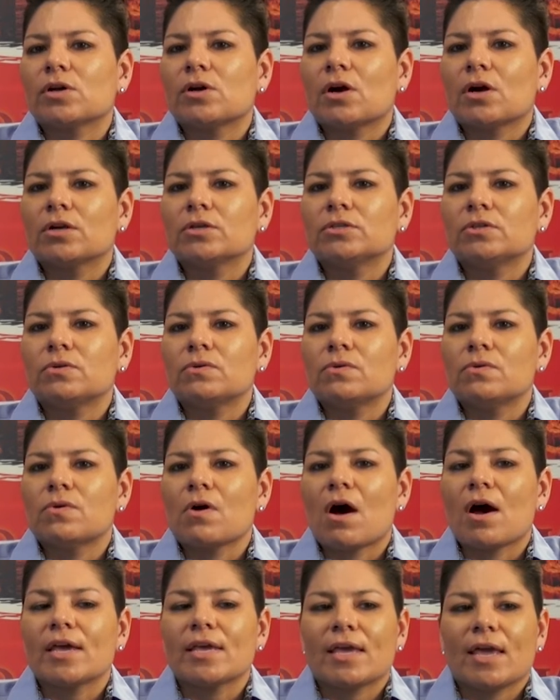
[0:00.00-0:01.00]
regard
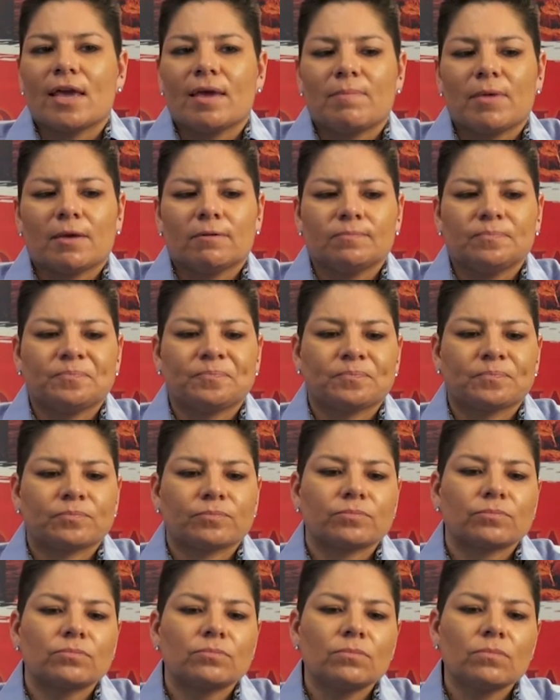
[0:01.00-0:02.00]
to iGaming.
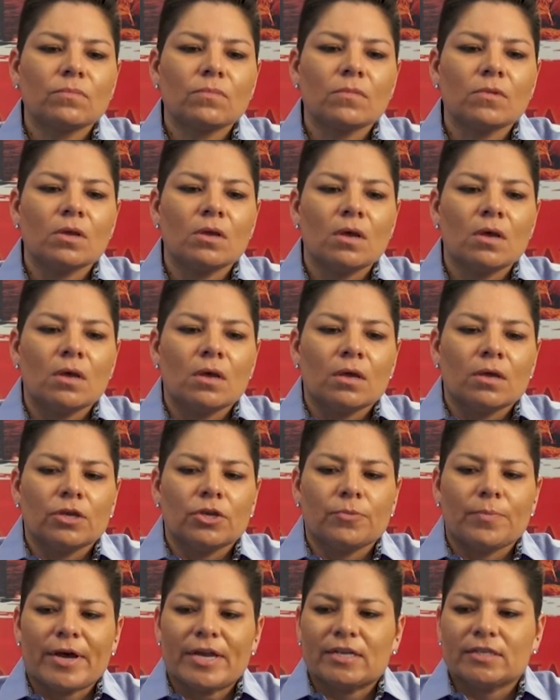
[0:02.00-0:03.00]

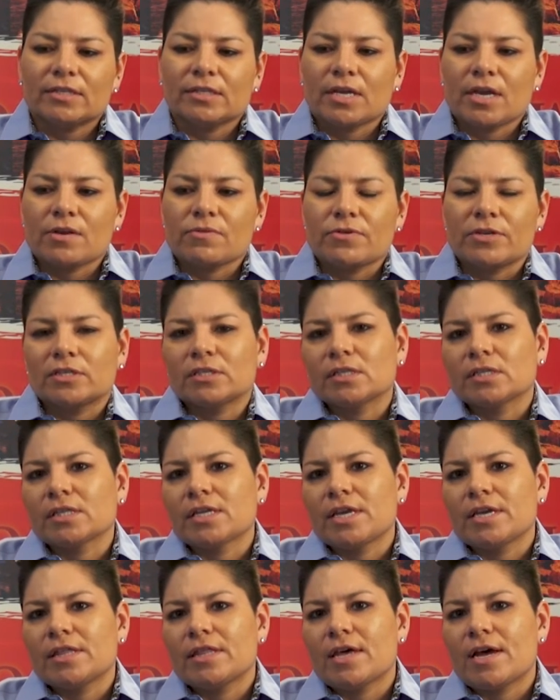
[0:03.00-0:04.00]
You might have seen
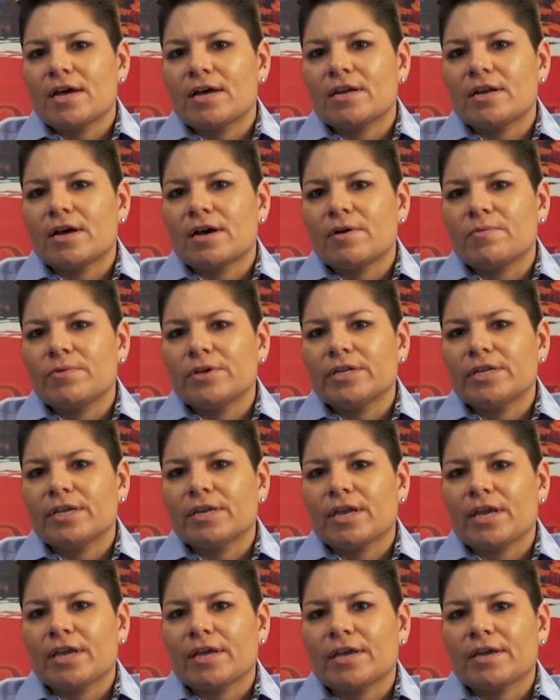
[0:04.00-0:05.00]
recently that we
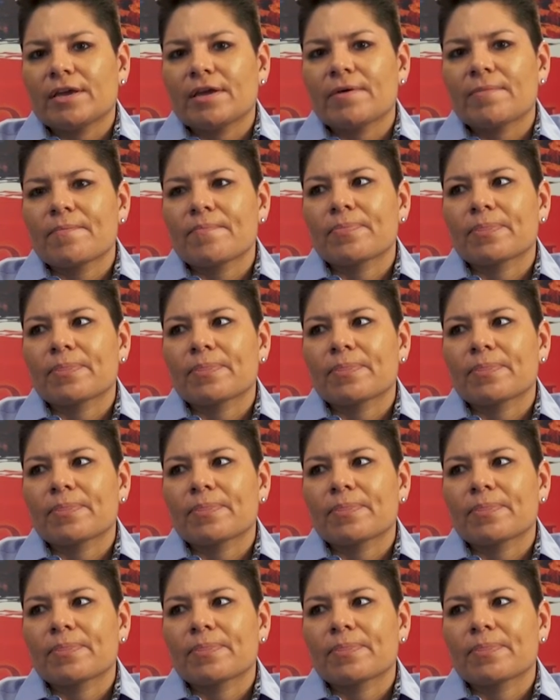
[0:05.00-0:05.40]
did a